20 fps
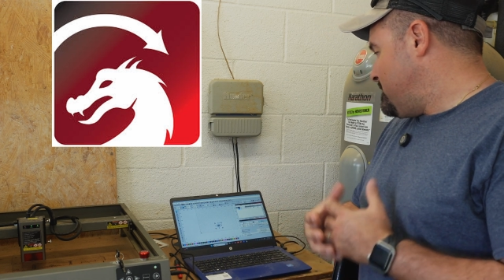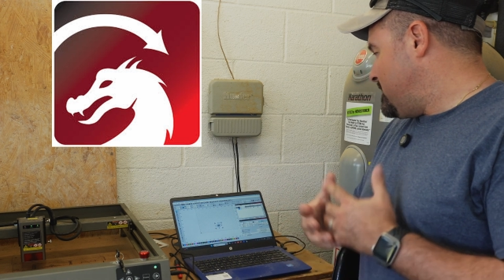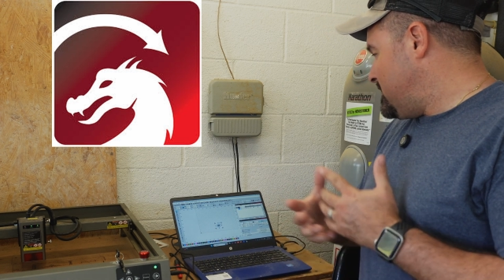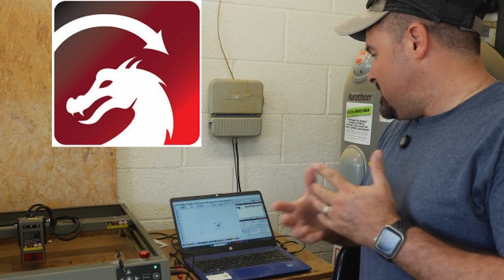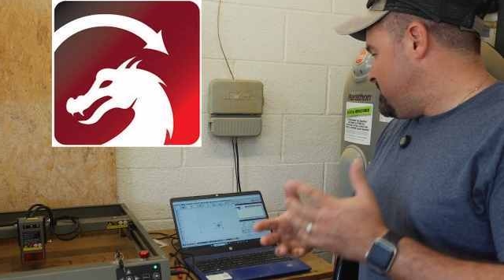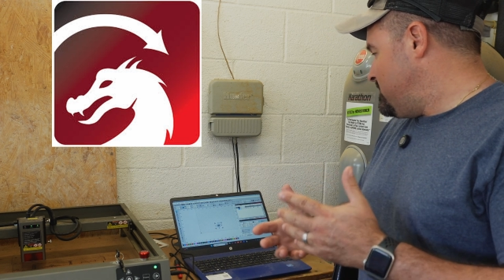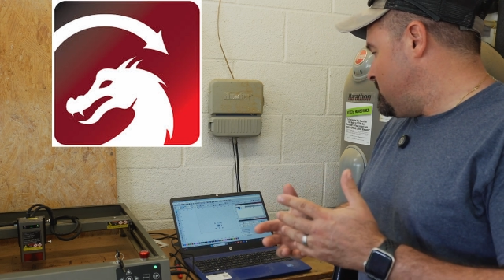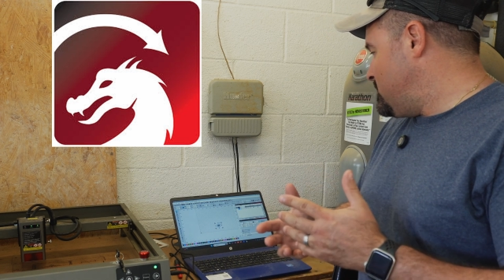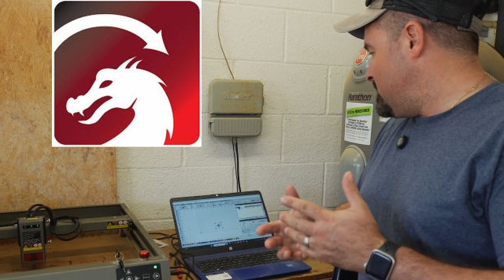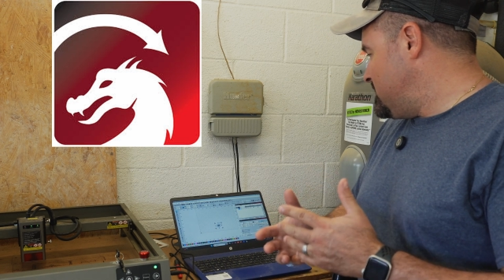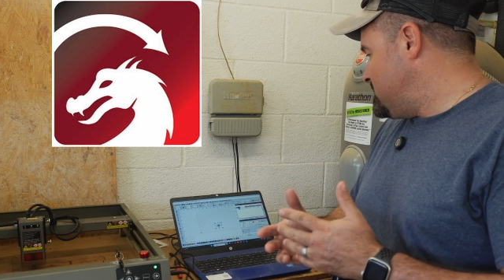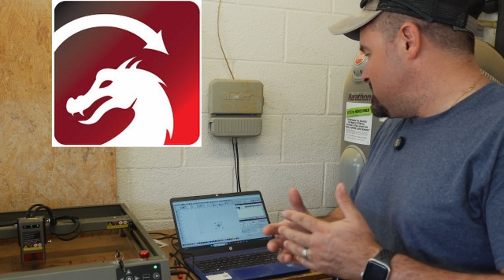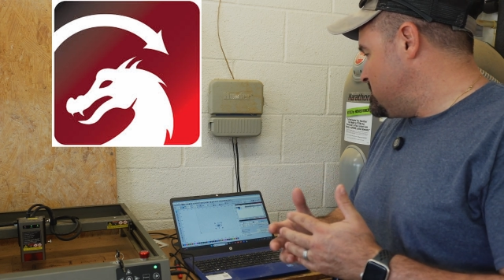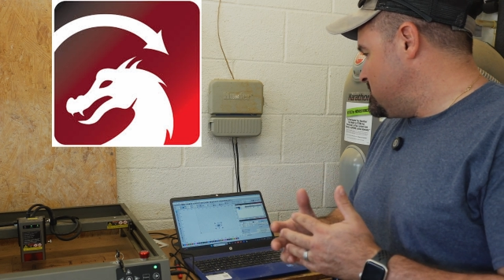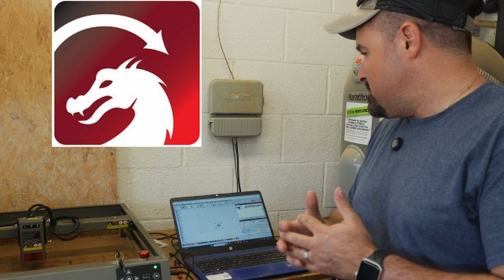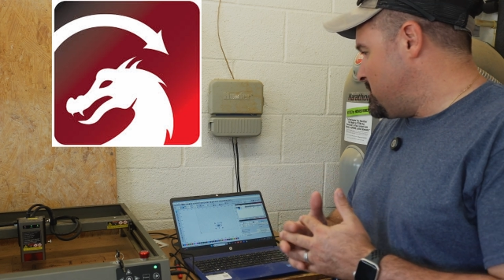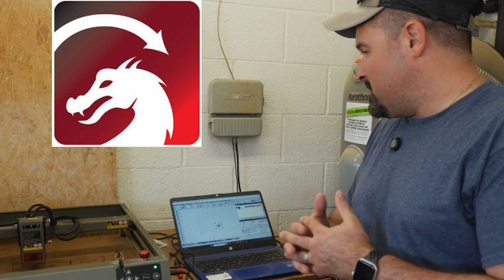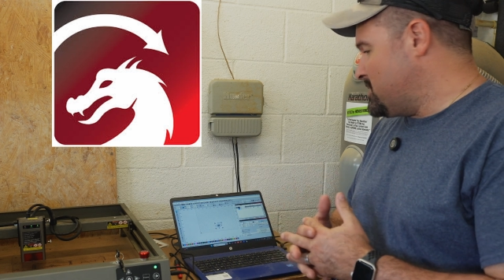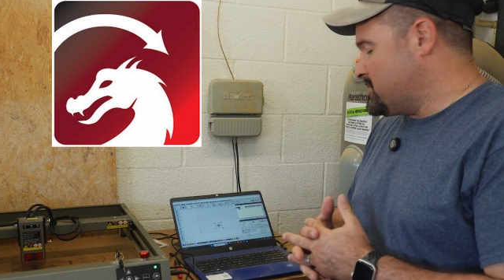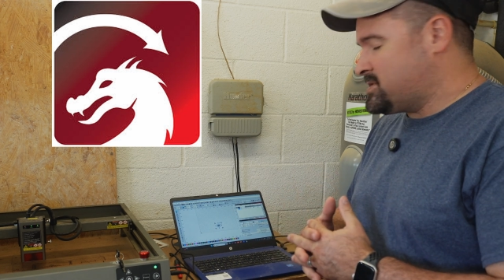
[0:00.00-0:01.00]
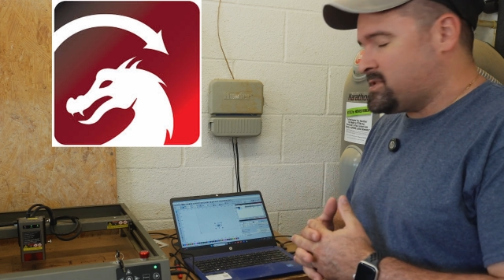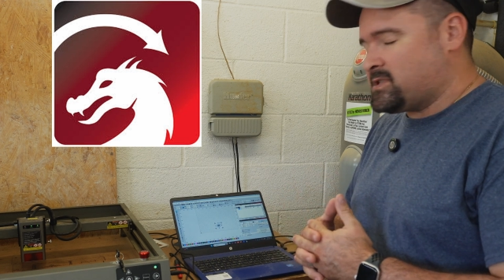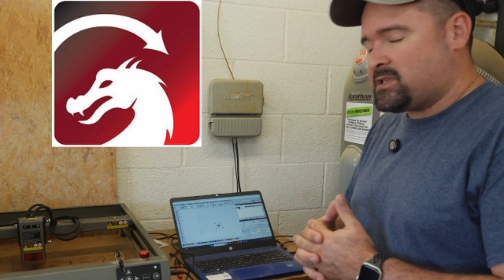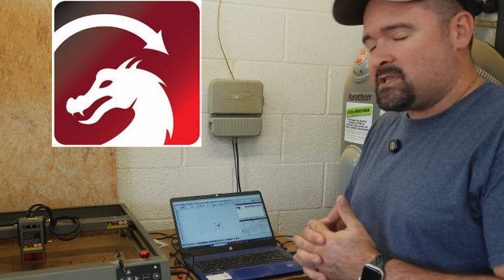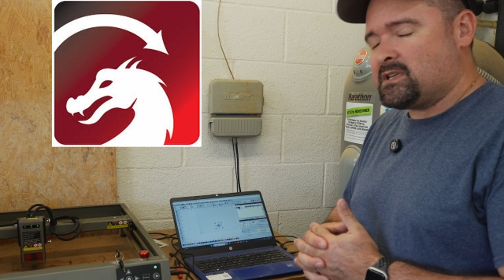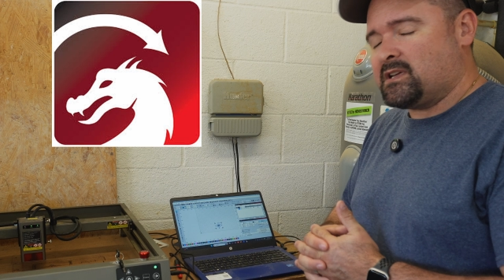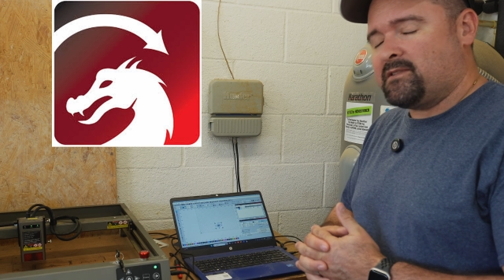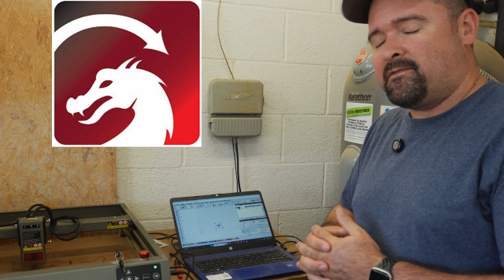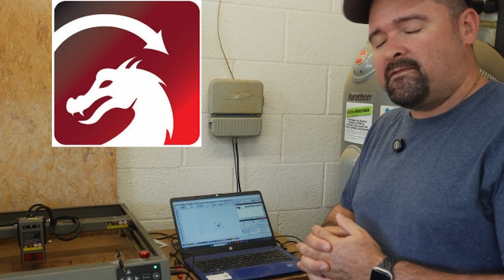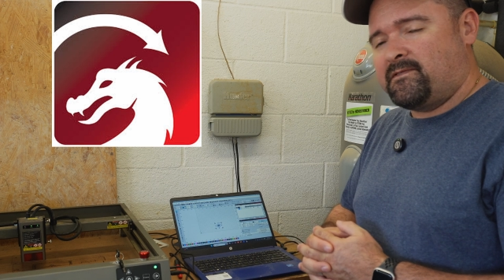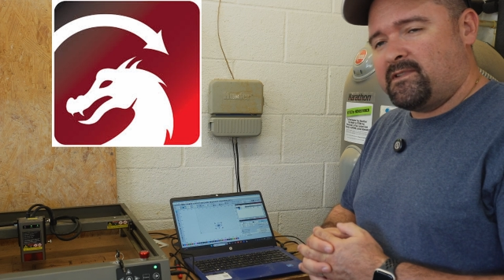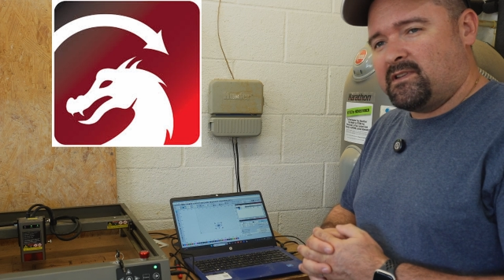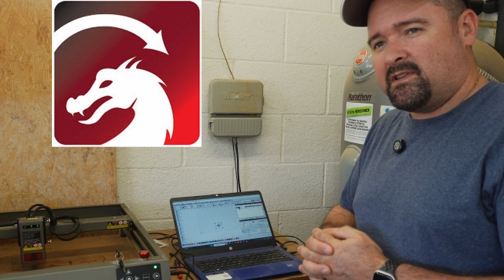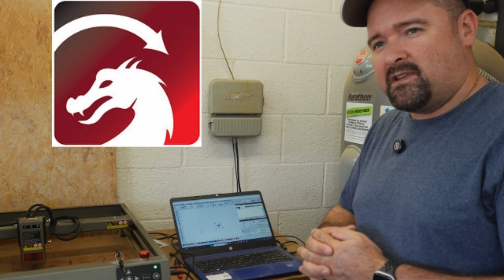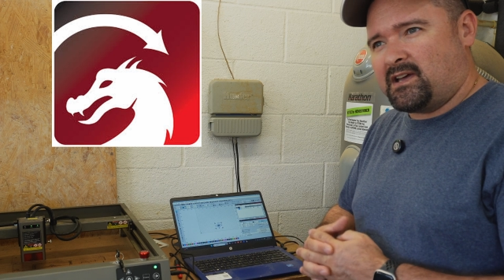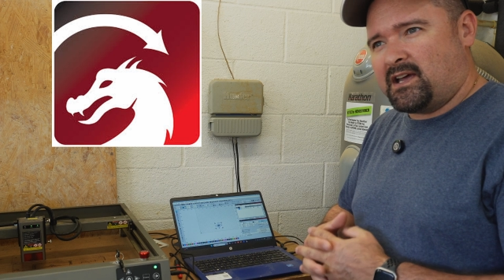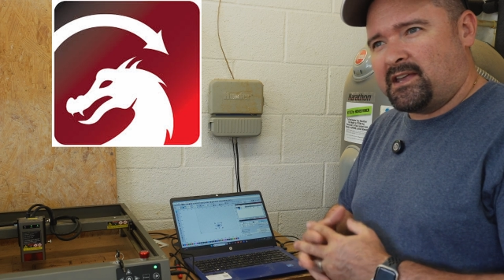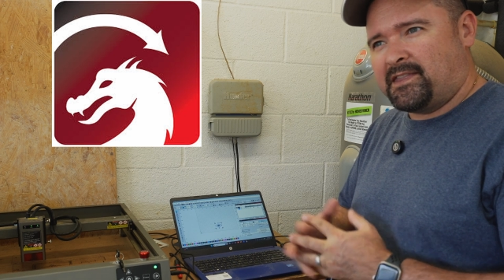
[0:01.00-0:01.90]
but even when you do purchase it, I feel